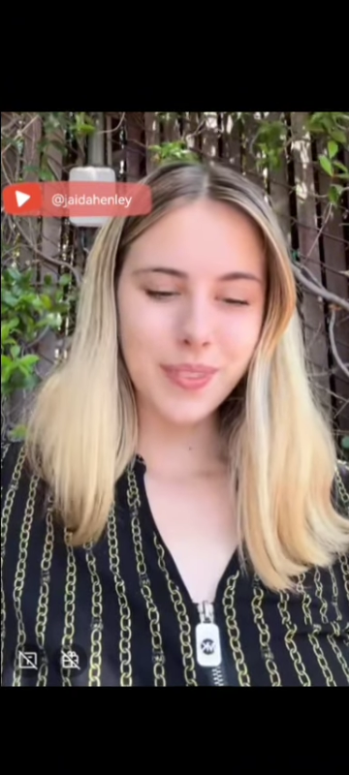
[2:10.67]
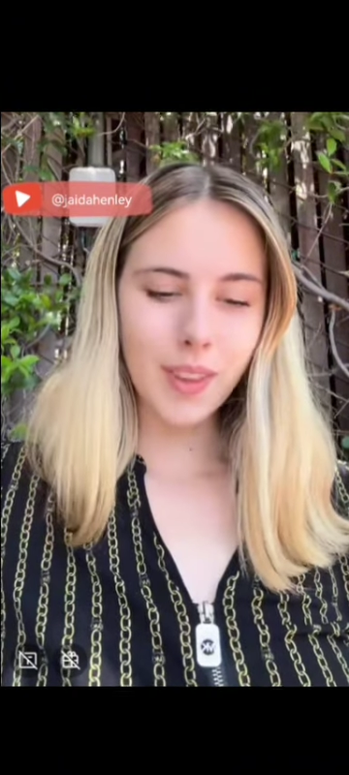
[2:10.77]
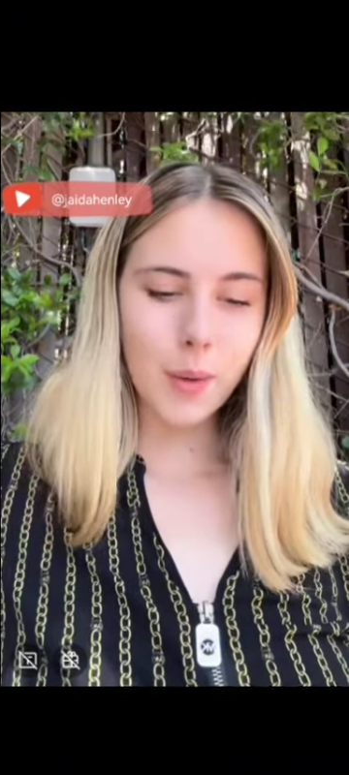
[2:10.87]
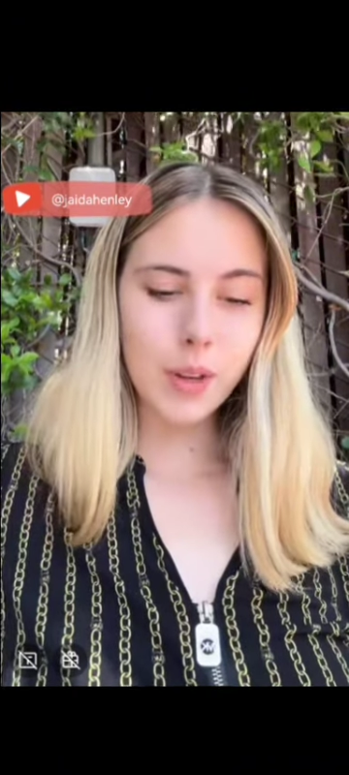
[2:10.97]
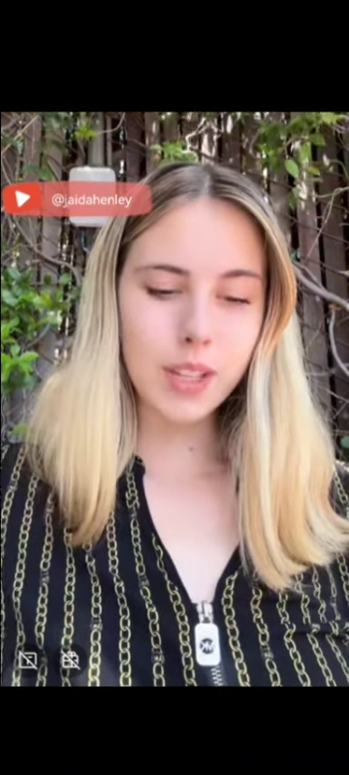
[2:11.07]

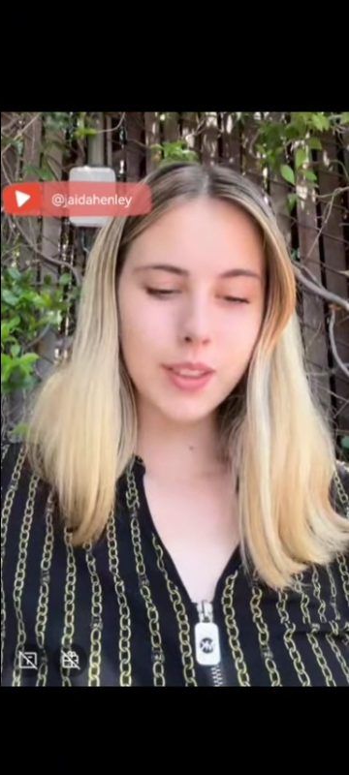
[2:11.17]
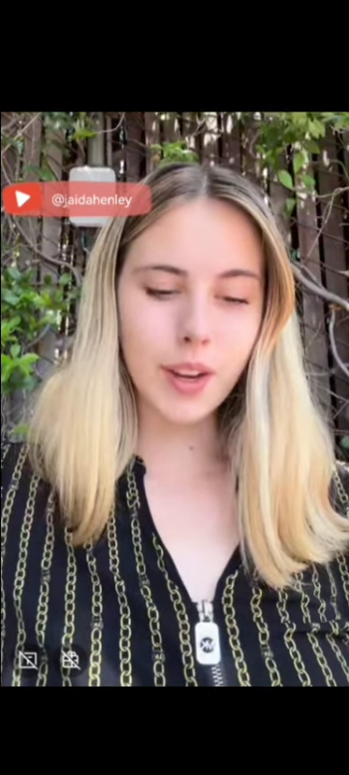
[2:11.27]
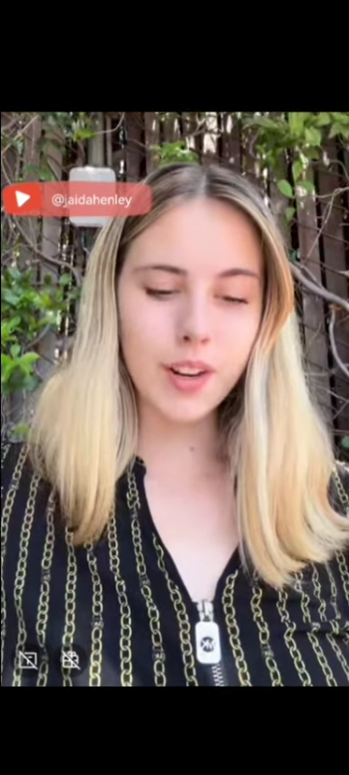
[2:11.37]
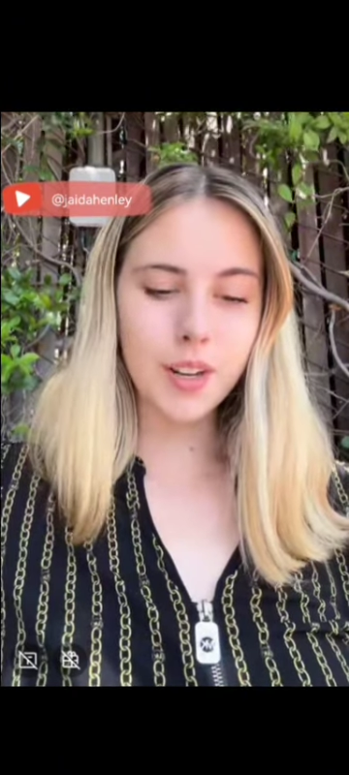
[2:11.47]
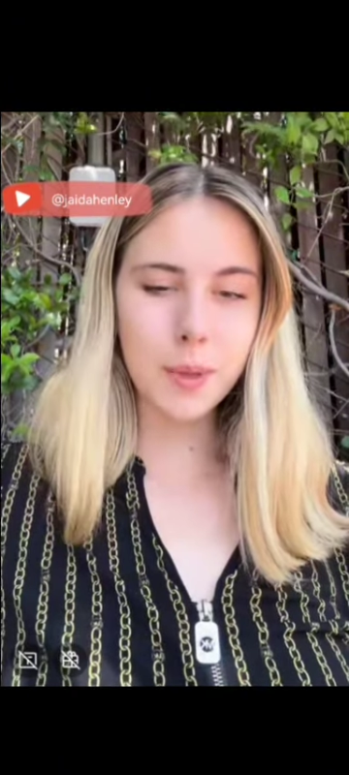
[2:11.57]
We need
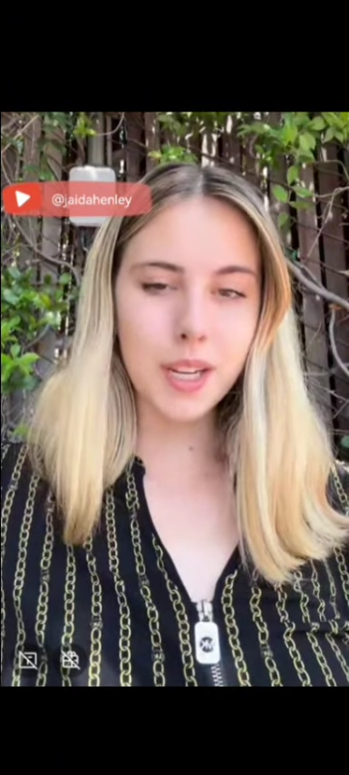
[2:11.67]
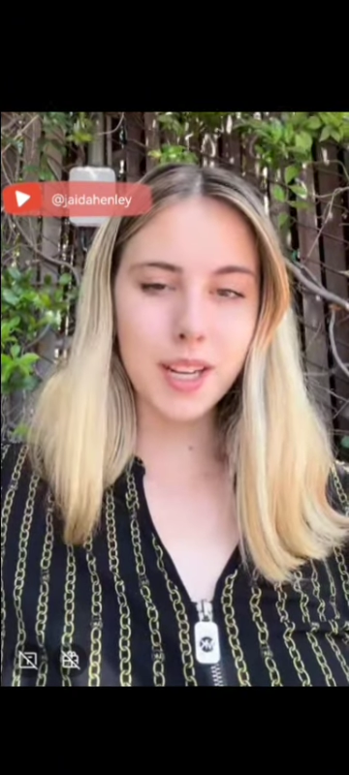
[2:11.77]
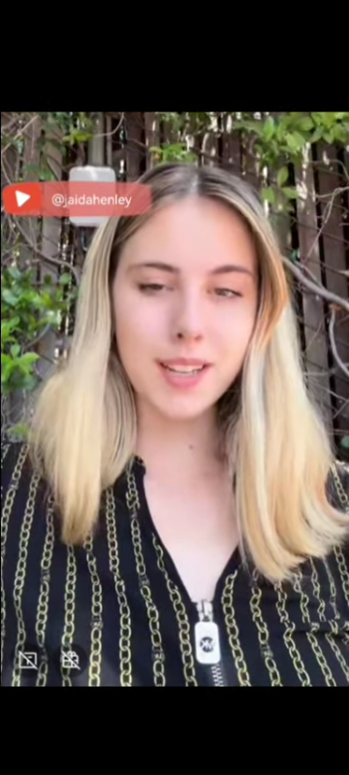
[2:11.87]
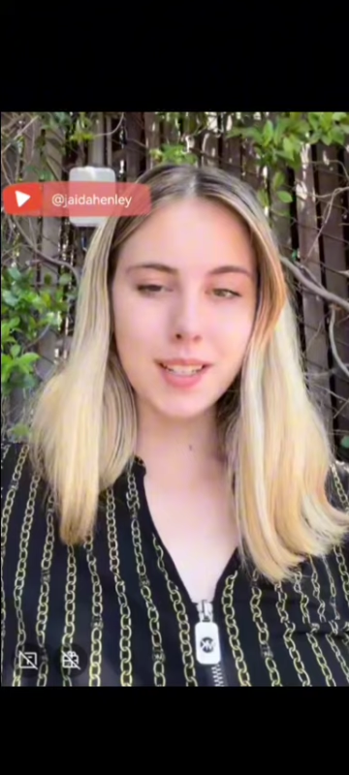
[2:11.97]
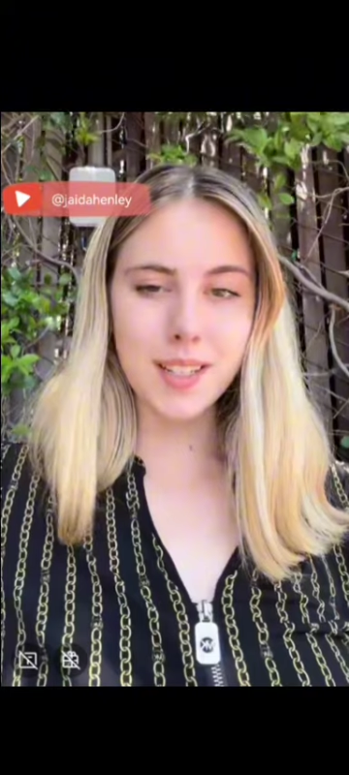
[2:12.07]
30
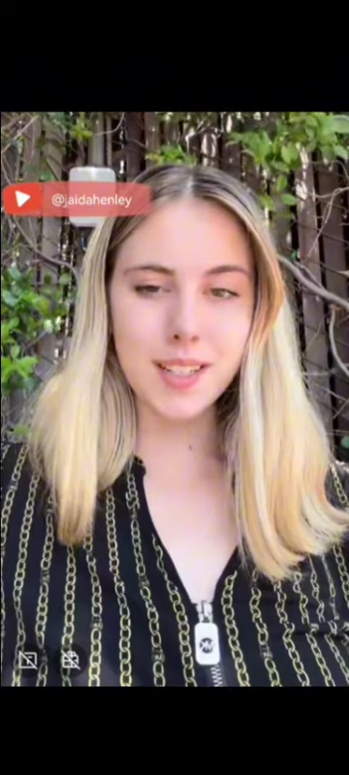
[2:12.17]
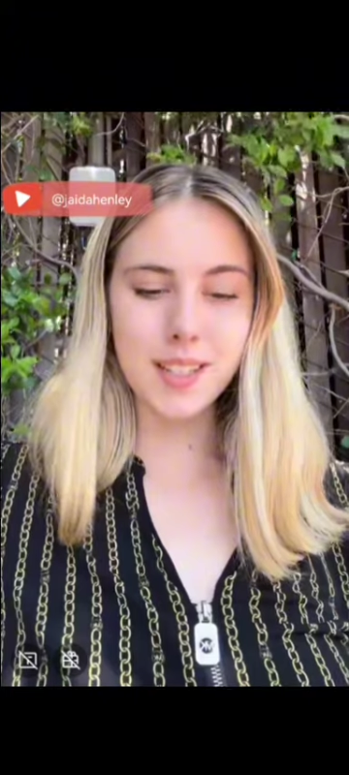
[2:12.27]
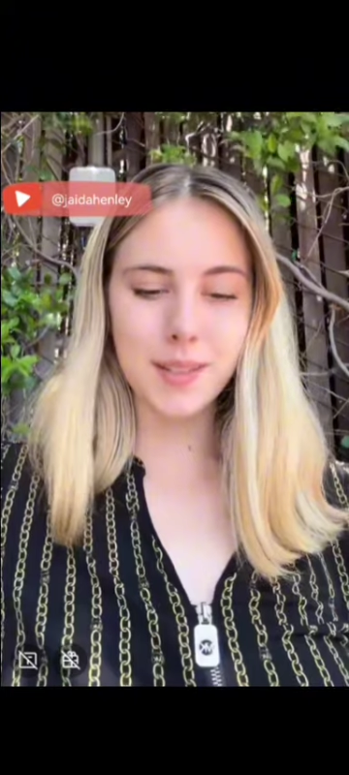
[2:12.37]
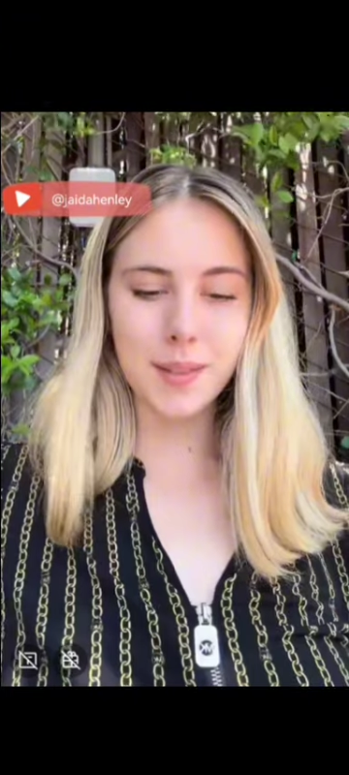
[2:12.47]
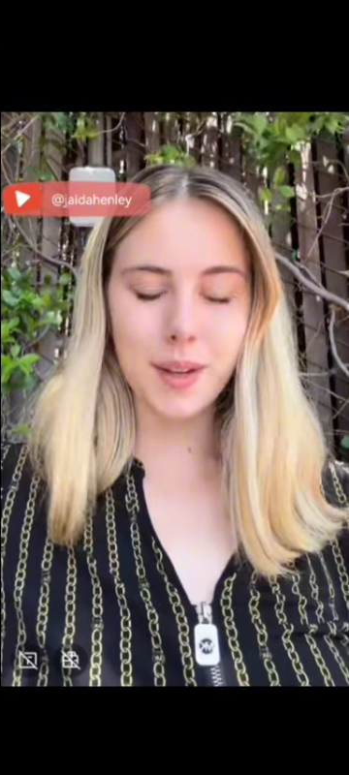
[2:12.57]
beans.
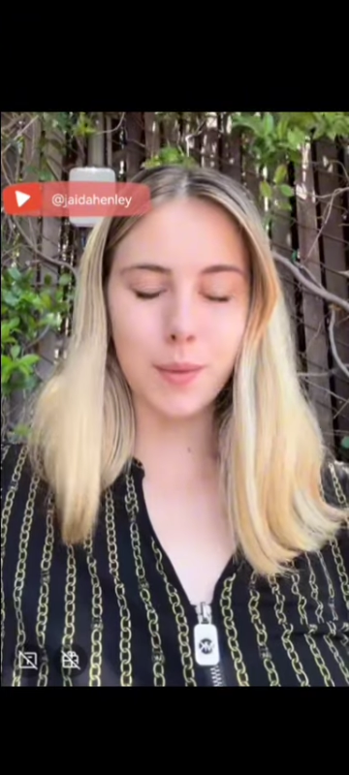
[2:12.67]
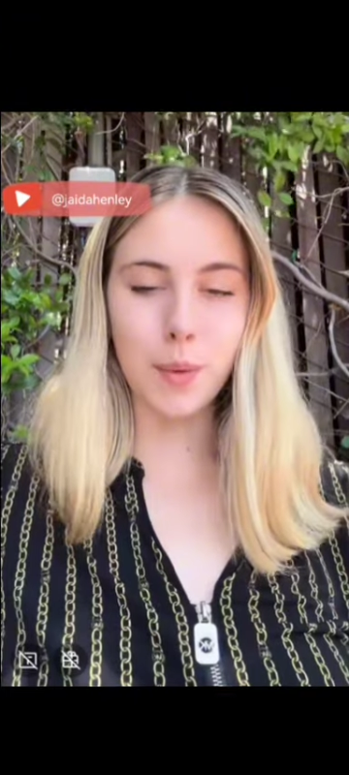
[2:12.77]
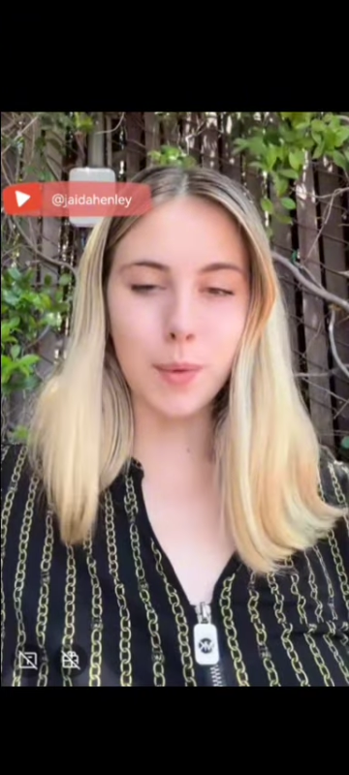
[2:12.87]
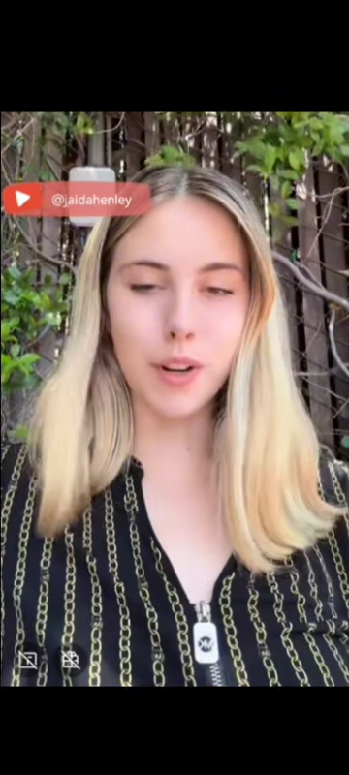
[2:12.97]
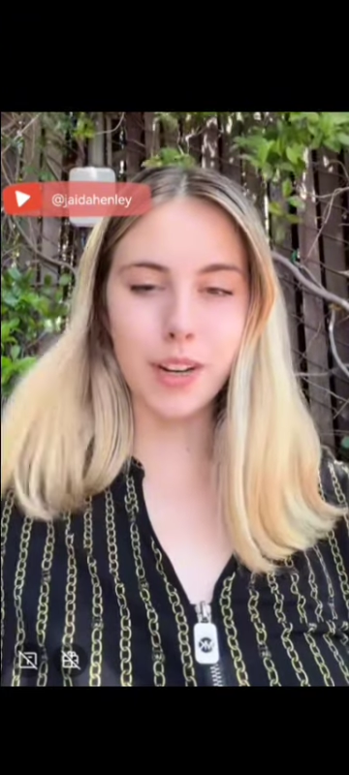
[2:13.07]
We need one
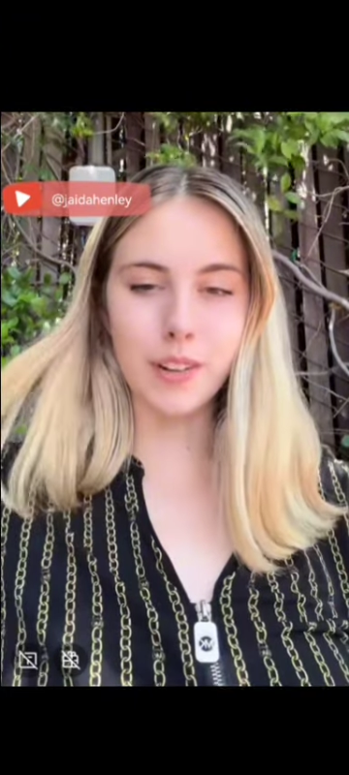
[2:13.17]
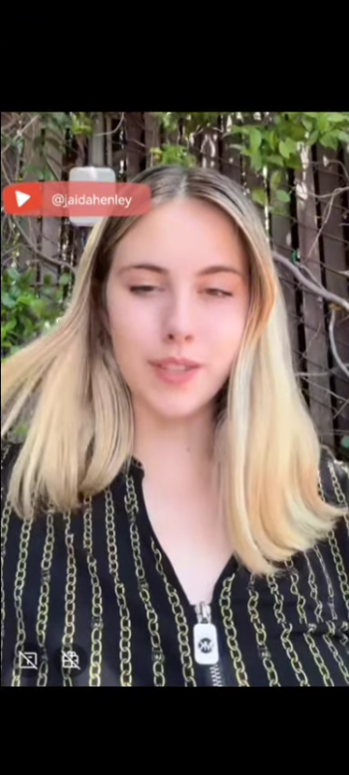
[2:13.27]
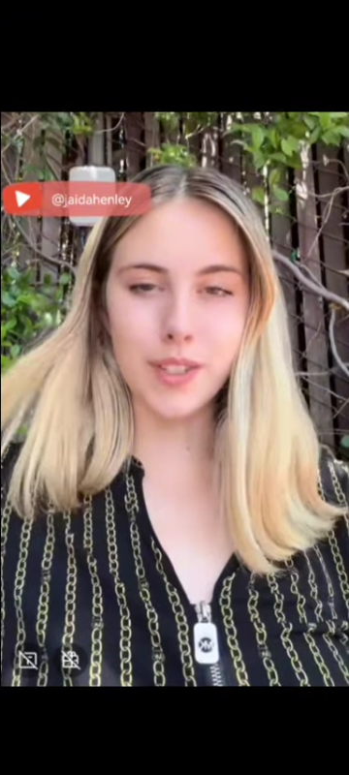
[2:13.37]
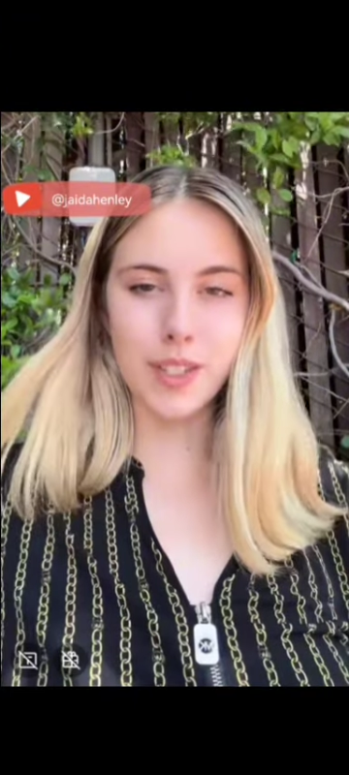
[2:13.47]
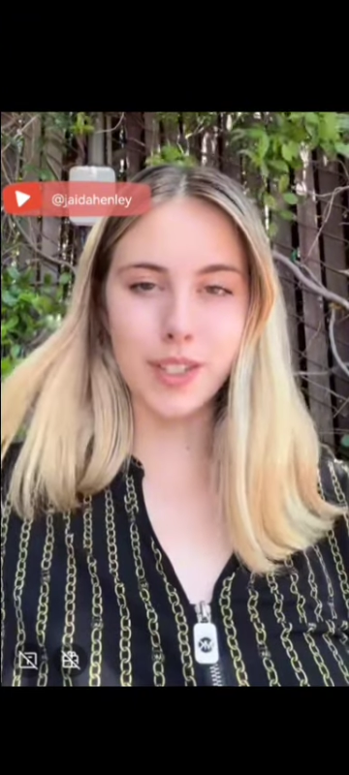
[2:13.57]
more
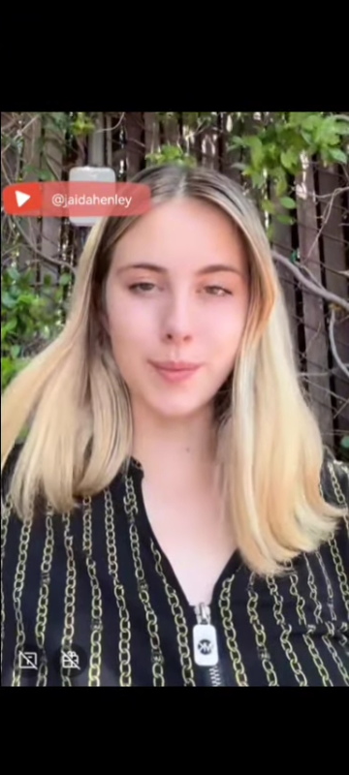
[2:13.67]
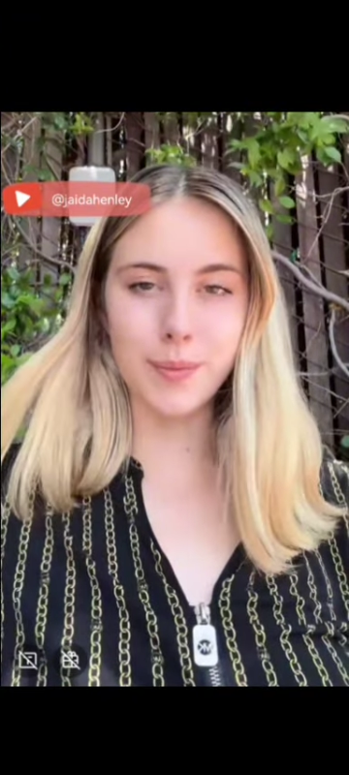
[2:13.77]
gifter.